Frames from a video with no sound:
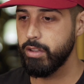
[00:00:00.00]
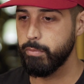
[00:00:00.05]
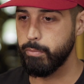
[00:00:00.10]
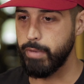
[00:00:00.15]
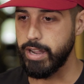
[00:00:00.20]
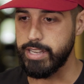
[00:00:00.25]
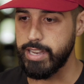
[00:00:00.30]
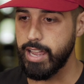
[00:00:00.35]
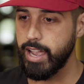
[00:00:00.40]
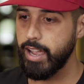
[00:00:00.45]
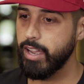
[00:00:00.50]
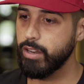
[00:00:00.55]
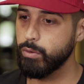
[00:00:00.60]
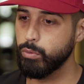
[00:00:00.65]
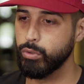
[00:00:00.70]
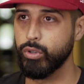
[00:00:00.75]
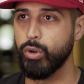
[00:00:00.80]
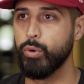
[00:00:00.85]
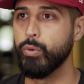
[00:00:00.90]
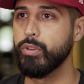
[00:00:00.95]
my dad
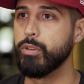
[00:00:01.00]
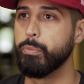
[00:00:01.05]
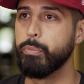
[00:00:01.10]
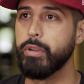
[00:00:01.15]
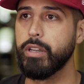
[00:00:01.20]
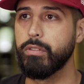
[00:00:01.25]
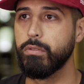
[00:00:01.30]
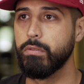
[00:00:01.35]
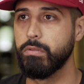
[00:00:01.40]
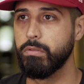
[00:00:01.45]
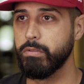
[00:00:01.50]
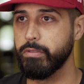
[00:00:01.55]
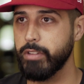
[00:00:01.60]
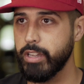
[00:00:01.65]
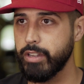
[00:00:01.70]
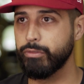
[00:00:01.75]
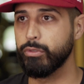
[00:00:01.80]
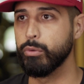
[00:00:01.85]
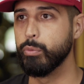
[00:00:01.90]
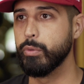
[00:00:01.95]
was always a big
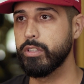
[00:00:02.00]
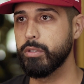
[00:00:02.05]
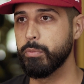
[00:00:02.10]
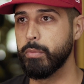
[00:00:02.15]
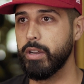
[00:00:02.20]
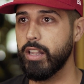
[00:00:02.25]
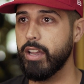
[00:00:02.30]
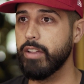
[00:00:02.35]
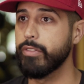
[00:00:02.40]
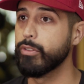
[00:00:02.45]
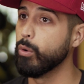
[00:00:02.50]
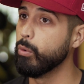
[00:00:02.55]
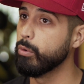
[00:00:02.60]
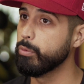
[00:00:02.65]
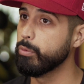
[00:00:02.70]
influence in my life, so